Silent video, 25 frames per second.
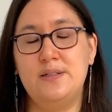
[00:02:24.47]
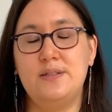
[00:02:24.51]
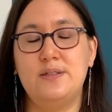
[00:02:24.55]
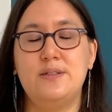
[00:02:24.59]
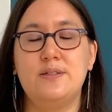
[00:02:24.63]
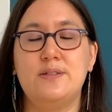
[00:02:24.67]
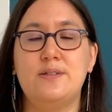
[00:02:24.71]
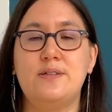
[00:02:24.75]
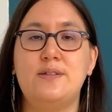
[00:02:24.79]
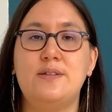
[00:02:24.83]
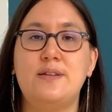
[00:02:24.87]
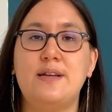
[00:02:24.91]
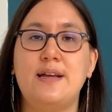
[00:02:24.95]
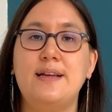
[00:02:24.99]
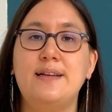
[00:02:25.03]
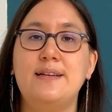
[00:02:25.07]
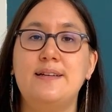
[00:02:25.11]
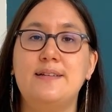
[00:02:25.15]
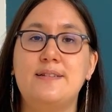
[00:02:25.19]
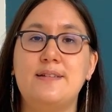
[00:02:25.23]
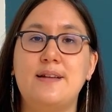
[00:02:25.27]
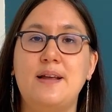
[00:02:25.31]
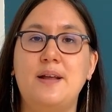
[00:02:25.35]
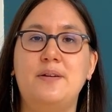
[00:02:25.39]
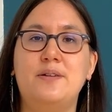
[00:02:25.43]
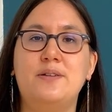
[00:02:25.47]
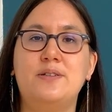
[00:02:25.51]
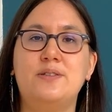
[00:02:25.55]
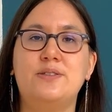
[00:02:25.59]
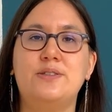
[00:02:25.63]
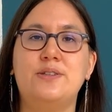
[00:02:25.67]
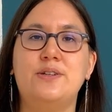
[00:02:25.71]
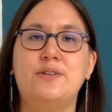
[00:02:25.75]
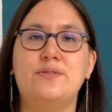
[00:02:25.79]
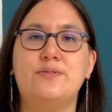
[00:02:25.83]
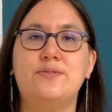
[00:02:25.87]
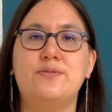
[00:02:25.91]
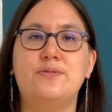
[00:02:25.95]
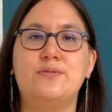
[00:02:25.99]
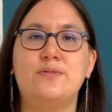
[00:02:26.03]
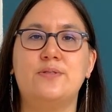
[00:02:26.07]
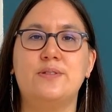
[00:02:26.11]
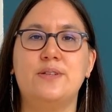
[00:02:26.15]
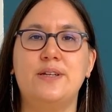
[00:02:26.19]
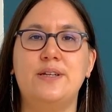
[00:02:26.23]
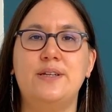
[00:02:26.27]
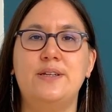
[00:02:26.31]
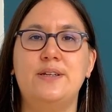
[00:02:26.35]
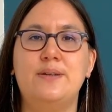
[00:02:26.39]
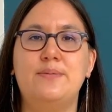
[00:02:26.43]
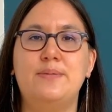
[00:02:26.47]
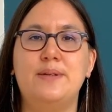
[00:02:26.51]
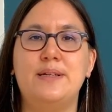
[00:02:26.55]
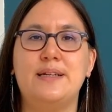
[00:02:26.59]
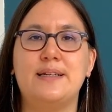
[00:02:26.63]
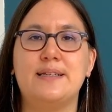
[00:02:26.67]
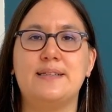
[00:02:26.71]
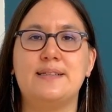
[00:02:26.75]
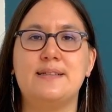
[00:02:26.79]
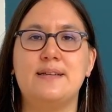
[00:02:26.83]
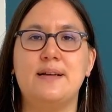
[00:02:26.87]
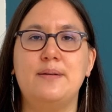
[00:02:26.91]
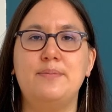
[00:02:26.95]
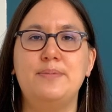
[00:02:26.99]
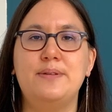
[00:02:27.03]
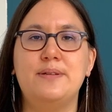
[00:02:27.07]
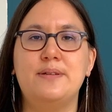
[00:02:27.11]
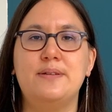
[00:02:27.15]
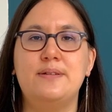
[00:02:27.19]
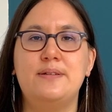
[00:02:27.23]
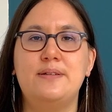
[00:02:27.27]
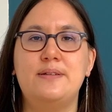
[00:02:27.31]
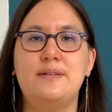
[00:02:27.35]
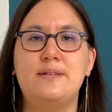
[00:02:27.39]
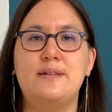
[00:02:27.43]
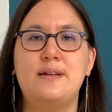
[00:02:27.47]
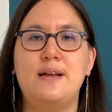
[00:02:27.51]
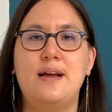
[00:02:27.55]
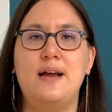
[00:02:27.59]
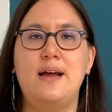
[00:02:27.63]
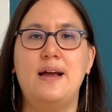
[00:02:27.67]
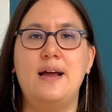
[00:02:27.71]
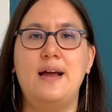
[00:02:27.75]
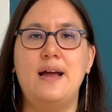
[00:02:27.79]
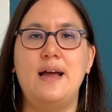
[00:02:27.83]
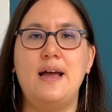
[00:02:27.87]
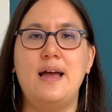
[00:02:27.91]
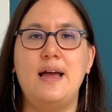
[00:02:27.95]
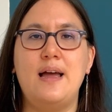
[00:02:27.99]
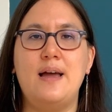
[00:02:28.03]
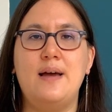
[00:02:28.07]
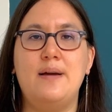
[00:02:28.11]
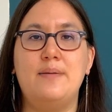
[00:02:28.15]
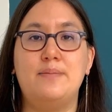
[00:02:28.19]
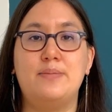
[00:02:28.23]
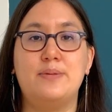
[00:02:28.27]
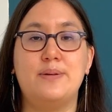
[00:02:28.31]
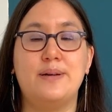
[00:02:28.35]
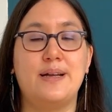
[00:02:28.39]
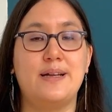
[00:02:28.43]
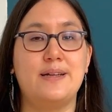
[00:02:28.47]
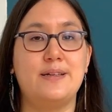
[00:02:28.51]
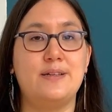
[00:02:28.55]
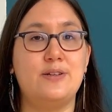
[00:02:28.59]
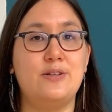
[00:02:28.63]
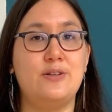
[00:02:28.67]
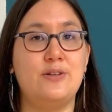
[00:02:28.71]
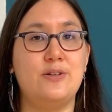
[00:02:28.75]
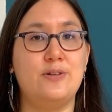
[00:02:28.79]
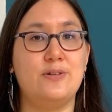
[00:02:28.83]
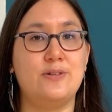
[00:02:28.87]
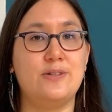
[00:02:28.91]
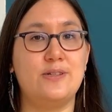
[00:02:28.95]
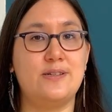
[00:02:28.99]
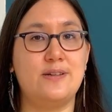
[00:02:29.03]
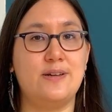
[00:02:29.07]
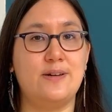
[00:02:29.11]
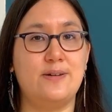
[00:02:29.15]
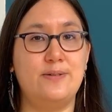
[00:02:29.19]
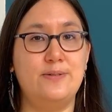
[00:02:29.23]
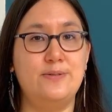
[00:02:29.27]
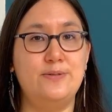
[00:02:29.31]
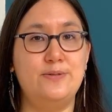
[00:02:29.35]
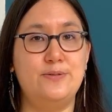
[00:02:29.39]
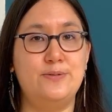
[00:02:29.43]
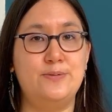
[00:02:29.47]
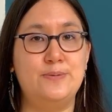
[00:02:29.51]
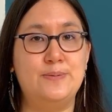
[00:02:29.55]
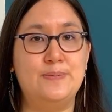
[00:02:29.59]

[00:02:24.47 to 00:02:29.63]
Just take this energy of freedom and acceptance and bring it to yourself.